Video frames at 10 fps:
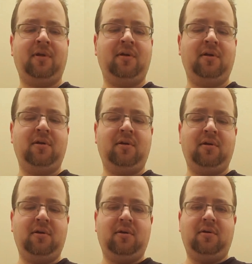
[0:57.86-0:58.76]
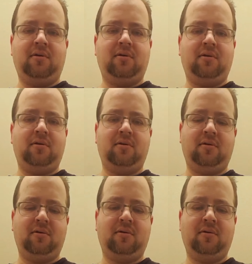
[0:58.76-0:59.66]

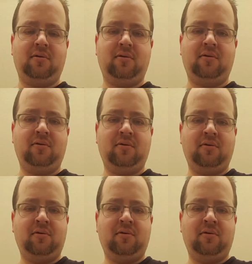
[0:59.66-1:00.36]
Nobody speaks.